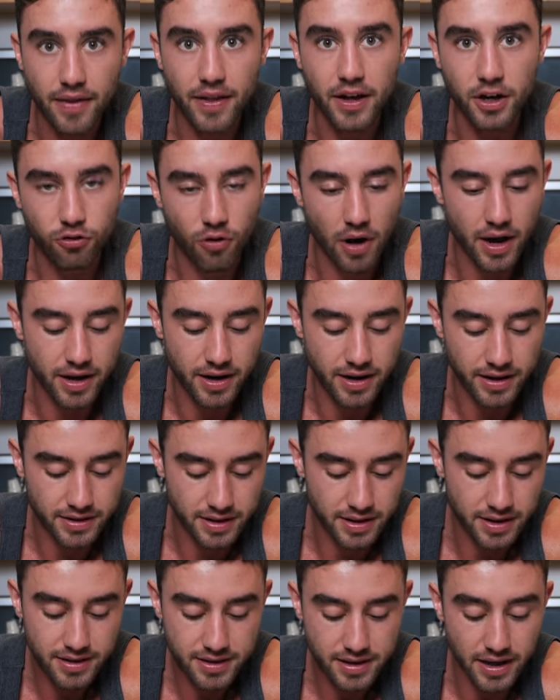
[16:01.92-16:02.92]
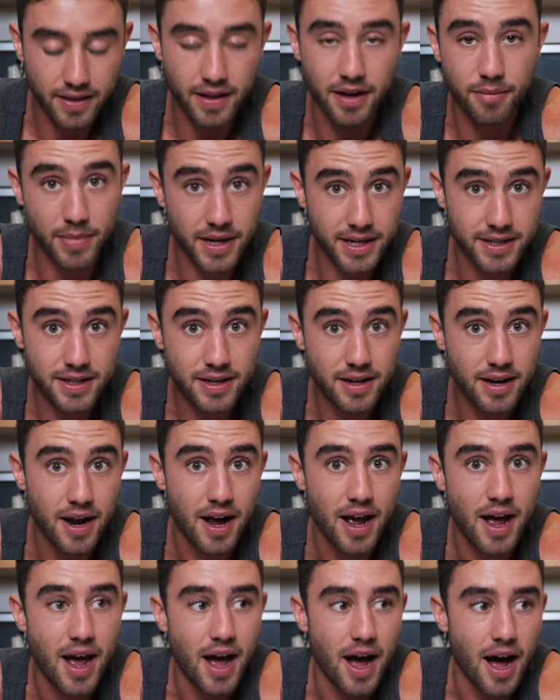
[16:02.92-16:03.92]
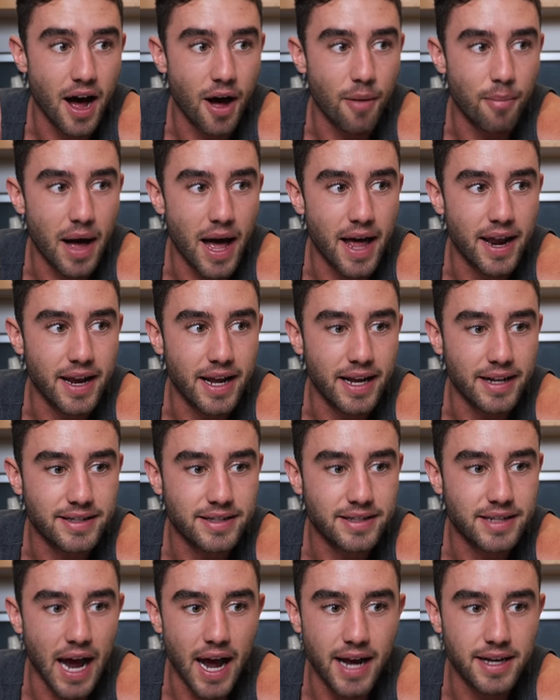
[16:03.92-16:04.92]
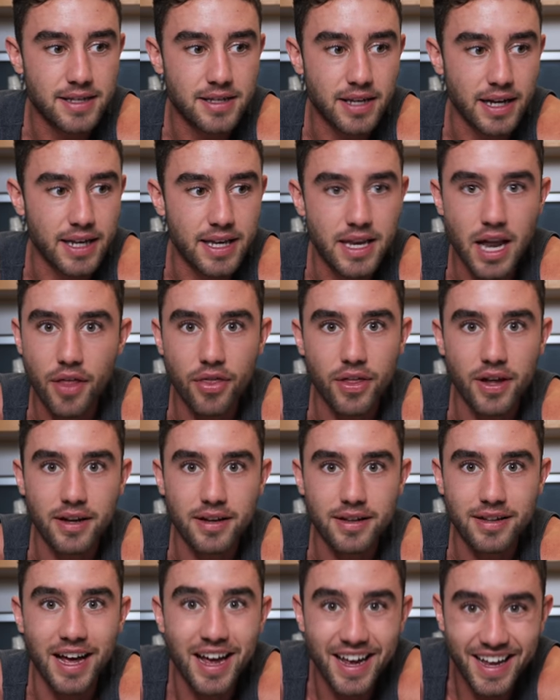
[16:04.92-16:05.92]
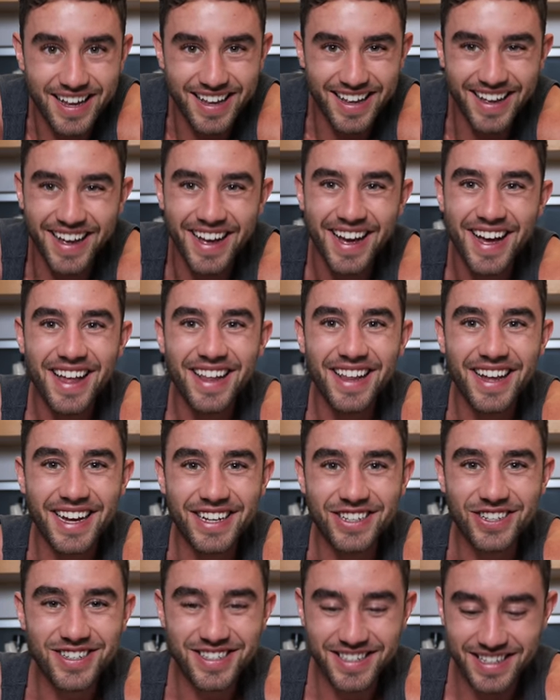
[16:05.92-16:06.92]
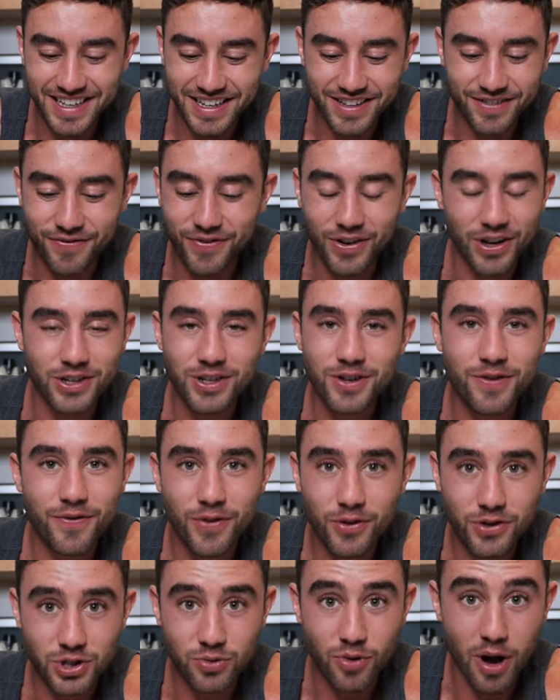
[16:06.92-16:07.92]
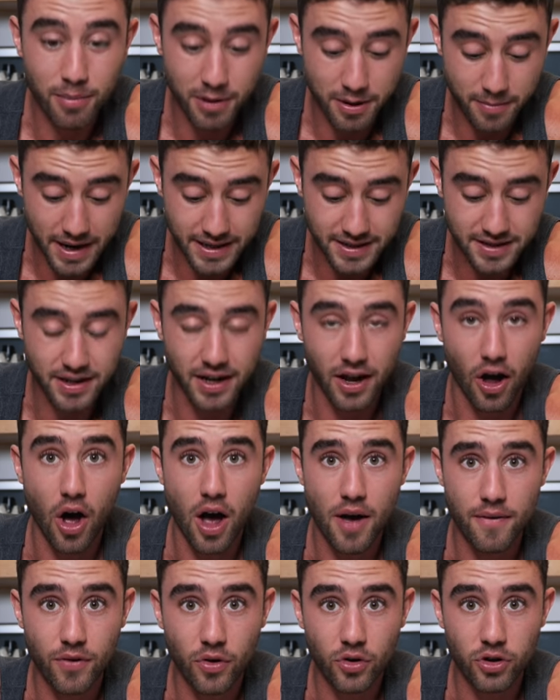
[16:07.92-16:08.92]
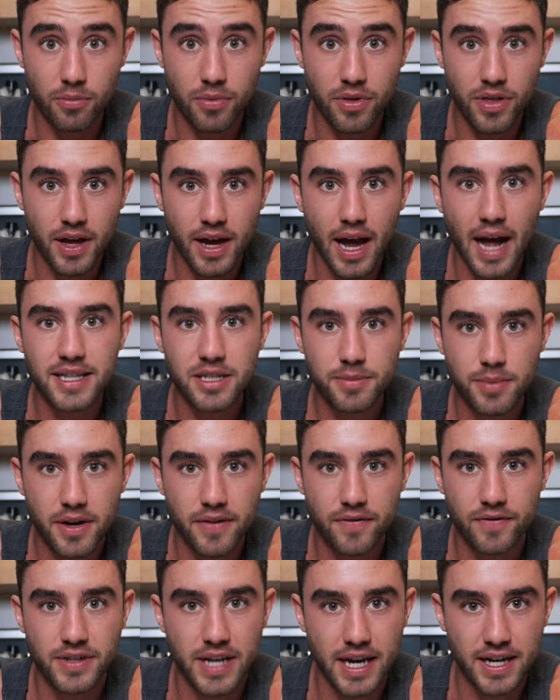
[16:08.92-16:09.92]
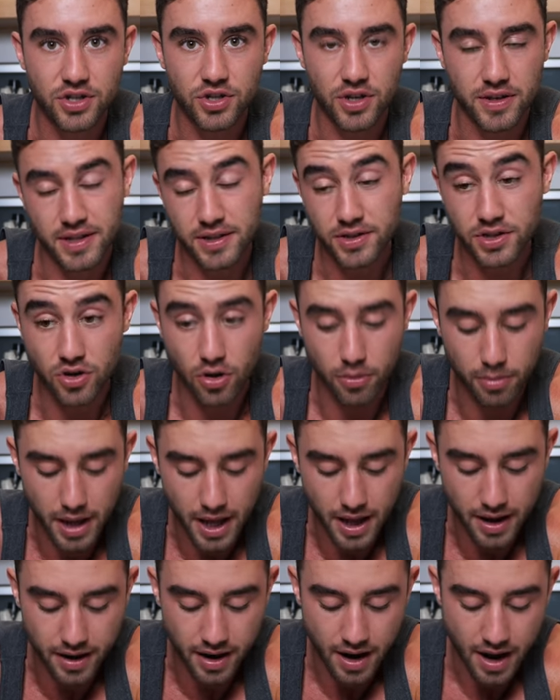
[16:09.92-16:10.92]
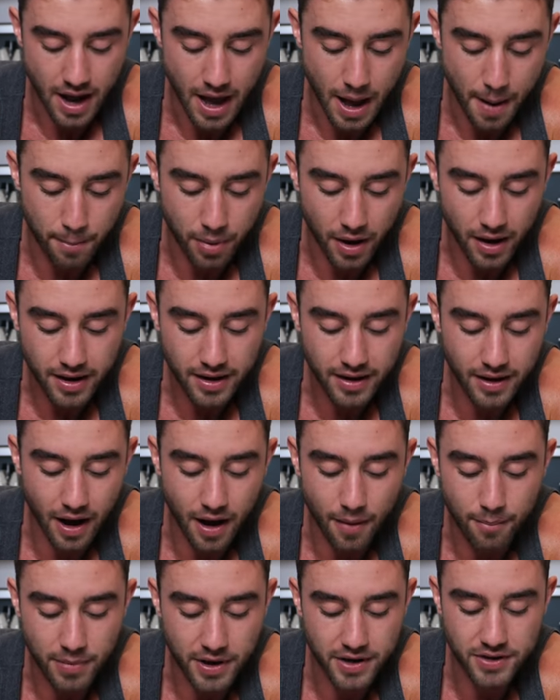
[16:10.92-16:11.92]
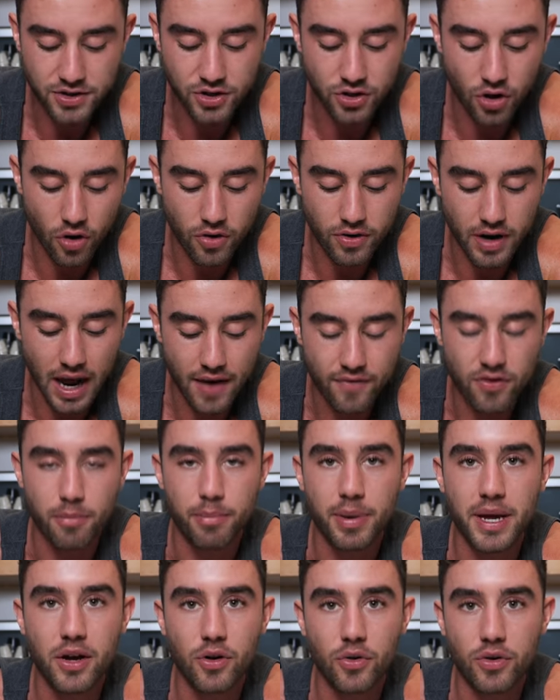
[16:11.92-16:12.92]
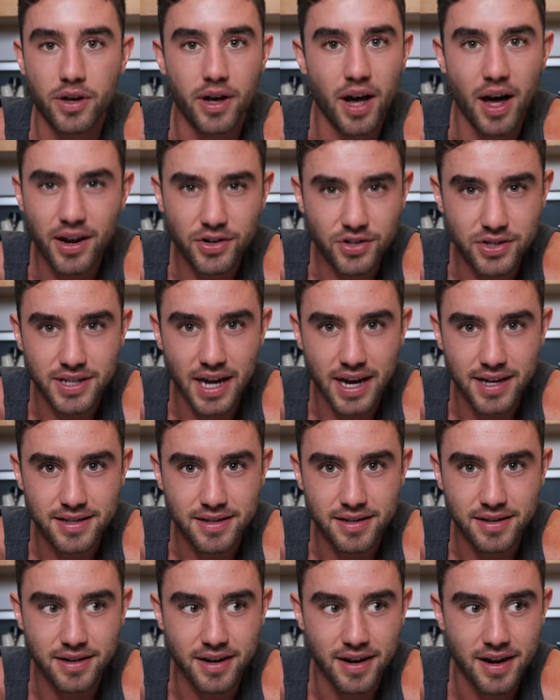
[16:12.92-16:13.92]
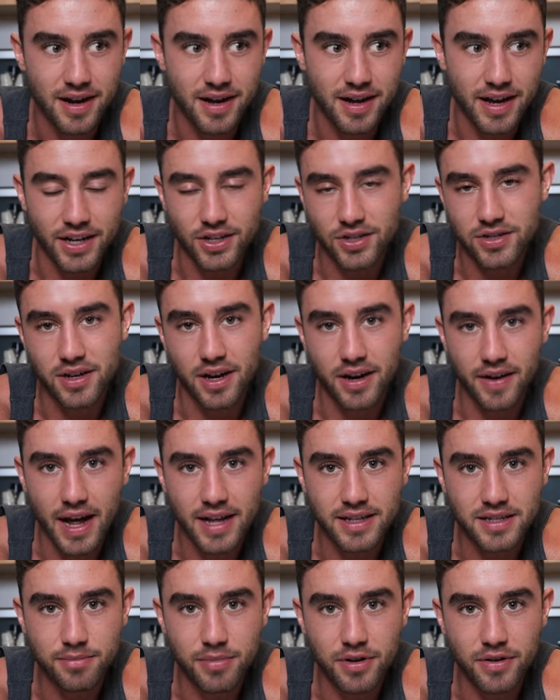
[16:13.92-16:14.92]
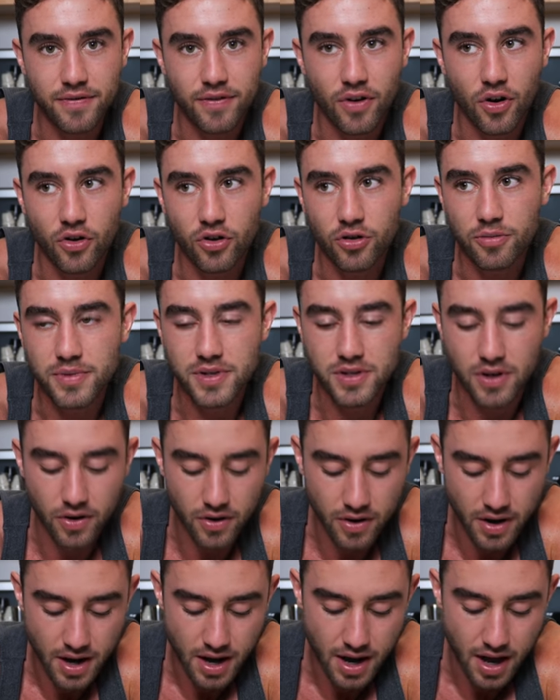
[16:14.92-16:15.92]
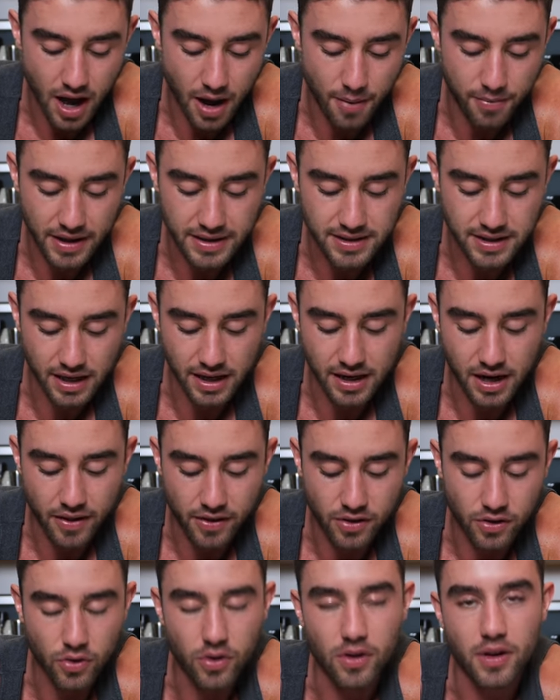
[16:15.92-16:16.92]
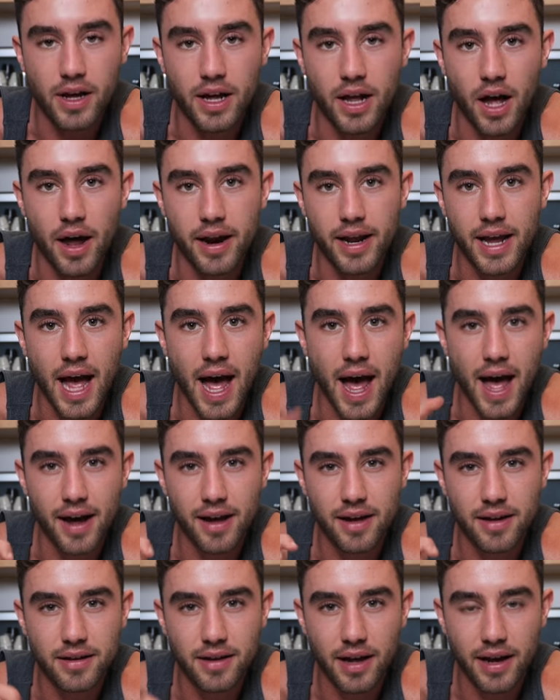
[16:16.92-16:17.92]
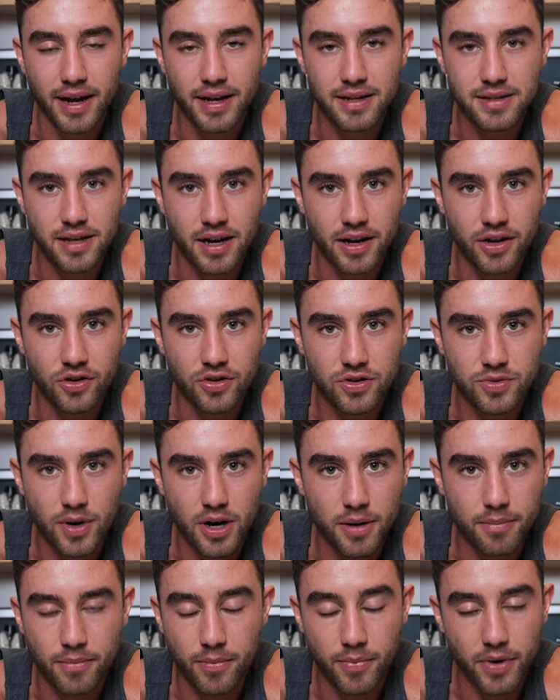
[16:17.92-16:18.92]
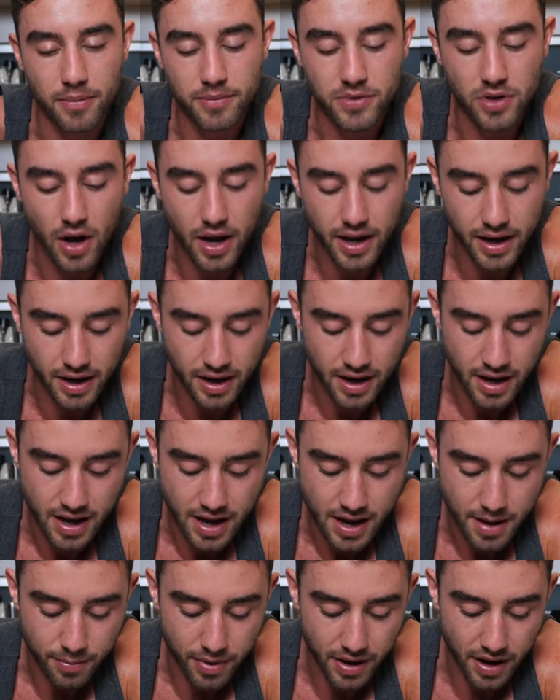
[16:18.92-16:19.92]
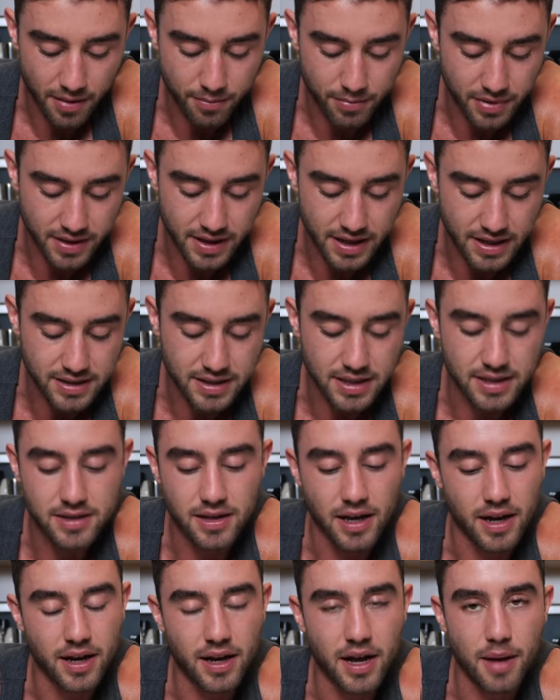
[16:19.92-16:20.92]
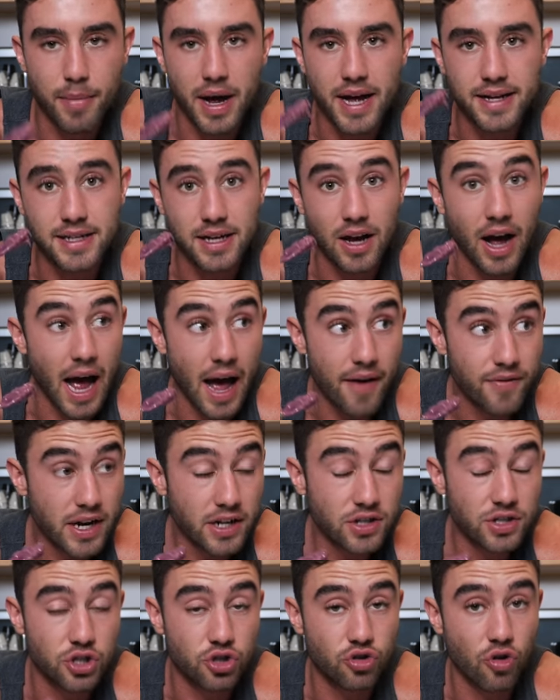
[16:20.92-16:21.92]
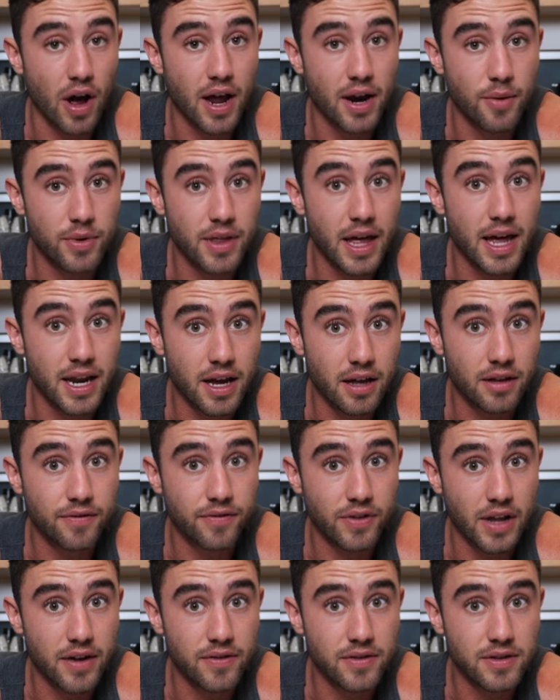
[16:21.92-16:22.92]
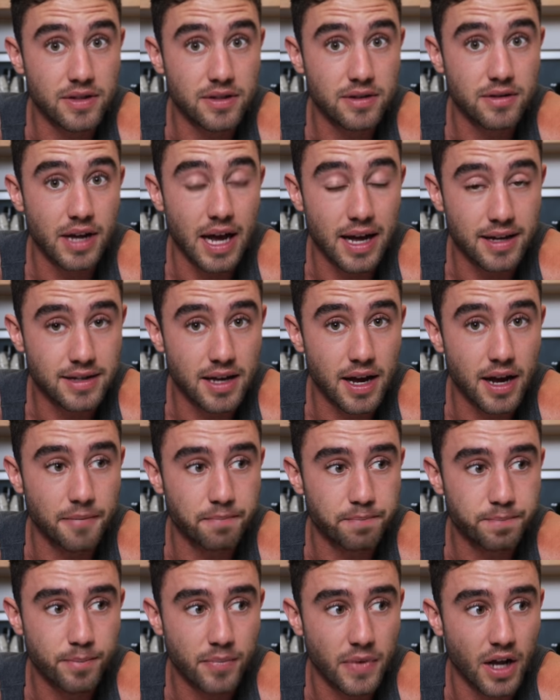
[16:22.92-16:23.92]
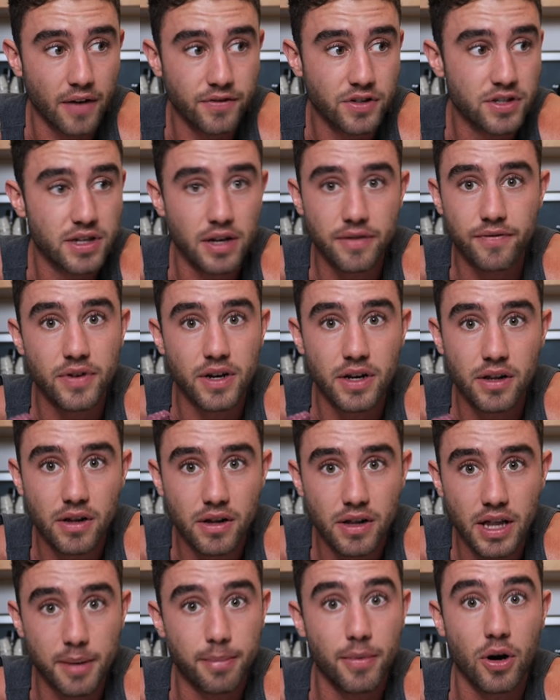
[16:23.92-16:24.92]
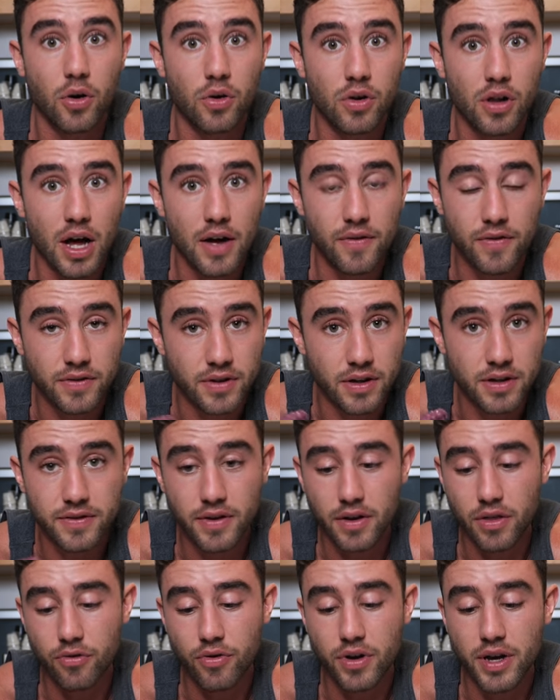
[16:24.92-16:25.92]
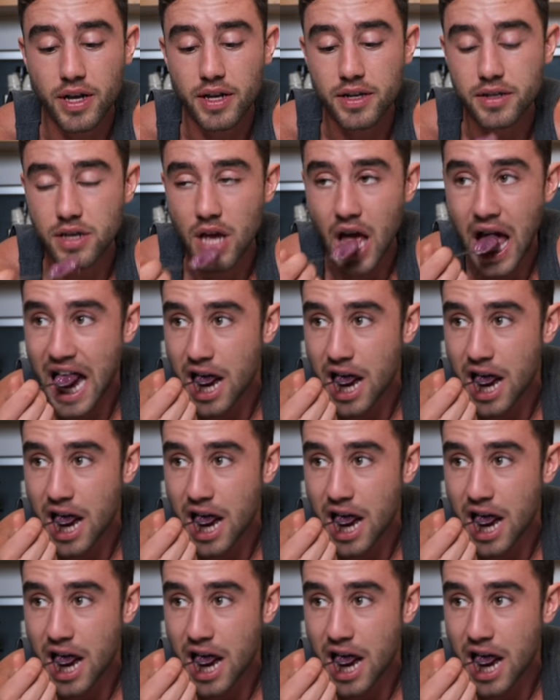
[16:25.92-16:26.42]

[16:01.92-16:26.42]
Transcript: and then grate it into this and then mix it. And it tastes like nothing. Like it just fills you up and it makes this like high volume thing, adds a bit of texture. It's actually not bad, but because you don't have the peel, you can't actually taste it. It just kind of adds a bit of volume. So that's like another little cutting hack, I guess, that I use when I'm dieting. But this is like amazing. I haven't actually tried it with any other flavors. How's that? I've just done vanilla like my whole life. I've done this like 3 years.